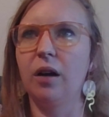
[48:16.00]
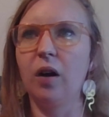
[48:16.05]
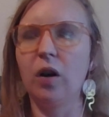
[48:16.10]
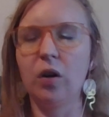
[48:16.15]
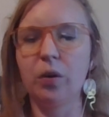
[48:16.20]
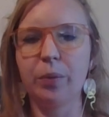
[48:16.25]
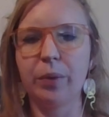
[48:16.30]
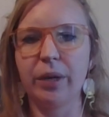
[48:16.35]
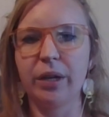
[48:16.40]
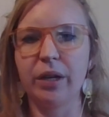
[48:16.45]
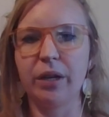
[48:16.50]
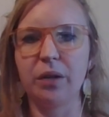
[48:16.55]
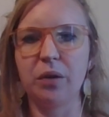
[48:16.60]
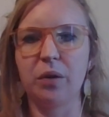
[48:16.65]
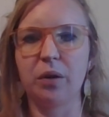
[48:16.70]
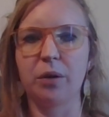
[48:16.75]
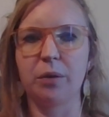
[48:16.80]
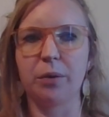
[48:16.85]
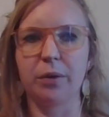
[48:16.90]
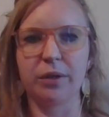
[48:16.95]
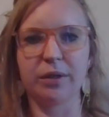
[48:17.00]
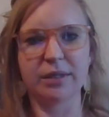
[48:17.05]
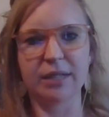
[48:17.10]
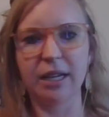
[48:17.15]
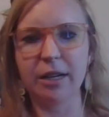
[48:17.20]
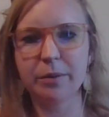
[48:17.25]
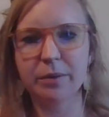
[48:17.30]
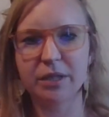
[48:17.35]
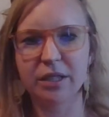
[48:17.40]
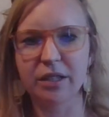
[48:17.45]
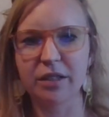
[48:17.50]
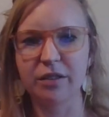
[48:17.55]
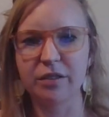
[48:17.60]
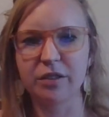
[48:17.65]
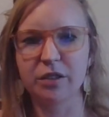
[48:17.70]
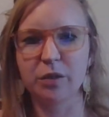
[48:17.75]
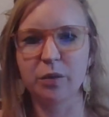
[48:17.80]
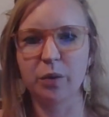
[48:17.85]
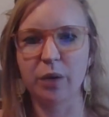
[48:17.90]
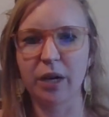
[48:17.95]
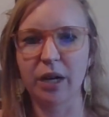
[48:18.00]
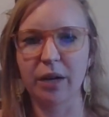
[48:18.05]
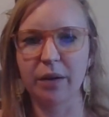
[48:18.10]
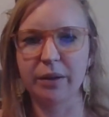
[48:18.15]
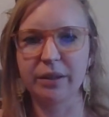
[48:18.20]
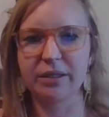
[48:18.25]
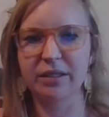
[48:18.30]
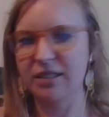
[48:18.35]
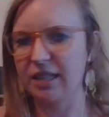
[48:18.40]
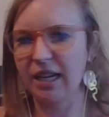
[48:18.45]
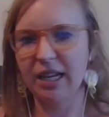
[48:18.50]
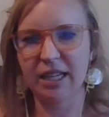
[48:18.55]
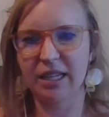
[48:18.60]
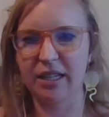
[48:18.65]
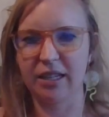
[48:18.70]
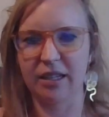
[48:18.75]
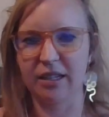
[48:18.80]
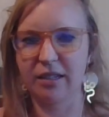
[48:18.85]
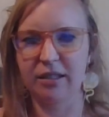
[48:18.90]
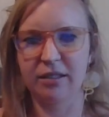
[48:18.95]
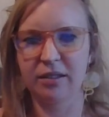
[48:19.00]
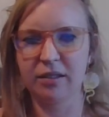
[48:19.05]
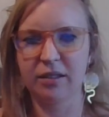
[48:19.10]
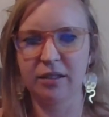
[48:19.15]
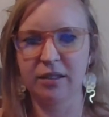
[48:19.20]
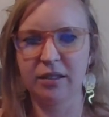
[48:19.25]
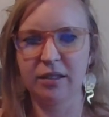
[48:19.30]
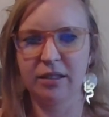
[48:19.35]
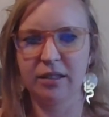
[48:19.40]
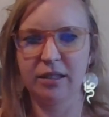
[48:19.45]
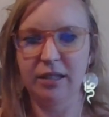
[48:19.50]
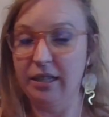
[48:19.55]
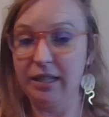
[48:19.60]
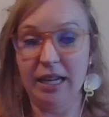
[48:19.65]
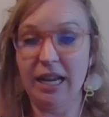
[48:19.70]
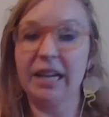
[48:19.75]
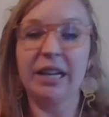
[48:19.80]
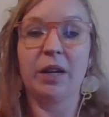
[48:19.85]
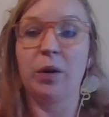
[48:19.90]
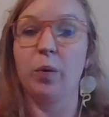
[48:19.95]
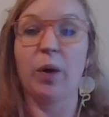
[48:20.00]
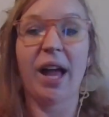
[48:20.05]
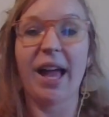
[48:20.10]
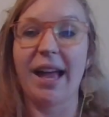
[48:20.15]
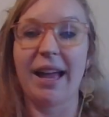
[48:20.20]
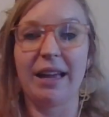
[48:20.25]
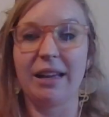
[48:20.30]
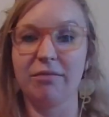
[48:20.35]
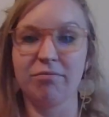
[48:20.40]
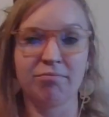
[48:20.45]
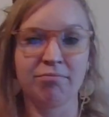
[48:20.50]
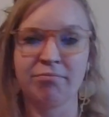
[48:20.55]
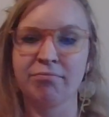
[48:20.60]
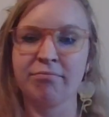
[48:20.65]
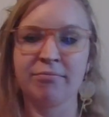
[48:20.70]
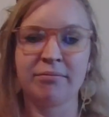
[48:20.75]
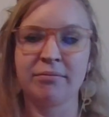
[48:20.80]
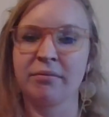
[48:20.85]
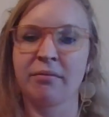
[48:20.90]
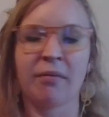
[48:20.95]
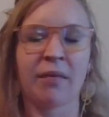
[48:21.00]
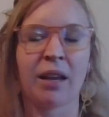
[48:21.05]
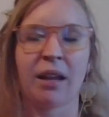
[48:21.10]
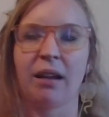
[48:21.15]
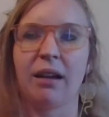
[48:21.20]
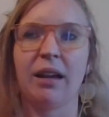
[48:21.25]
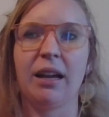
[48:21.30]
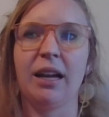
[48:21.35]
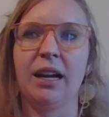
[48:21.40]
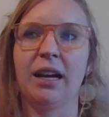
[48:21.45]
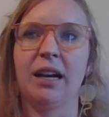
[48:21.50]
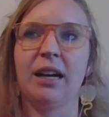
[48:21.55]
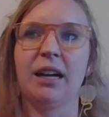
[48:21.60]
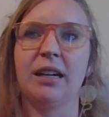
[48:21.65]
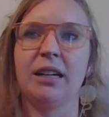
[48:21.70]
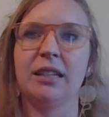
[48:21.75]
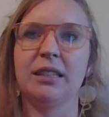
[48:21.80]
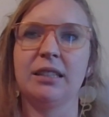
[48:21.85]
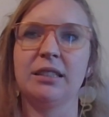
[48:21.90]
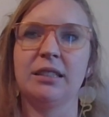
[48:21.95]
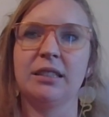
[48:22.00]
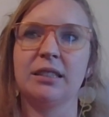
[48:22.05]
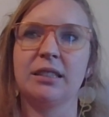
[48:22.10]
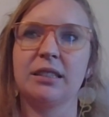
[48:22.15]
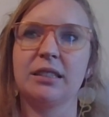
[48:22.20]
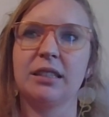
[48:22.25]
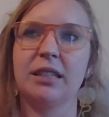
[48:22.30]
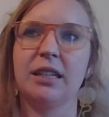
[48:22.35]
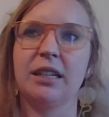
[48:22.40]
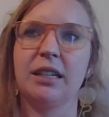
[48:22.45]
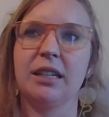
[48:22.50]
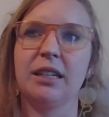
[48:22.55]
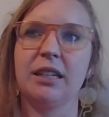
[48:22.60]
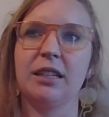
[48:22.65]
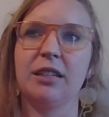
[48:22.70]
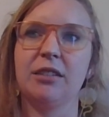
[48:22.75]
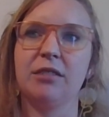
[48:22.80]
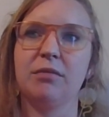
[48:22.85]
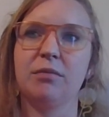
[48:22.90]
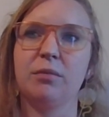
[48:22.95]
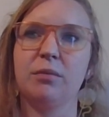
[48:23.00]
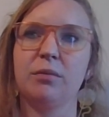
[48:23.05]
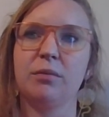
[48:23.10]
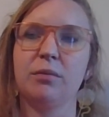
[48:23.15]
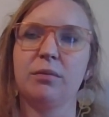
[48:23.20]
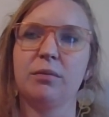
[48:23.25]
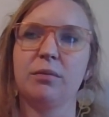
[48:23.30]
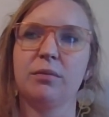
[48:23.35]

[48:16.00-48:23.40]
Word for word: open or perceptive to what I was saying in any way, and um,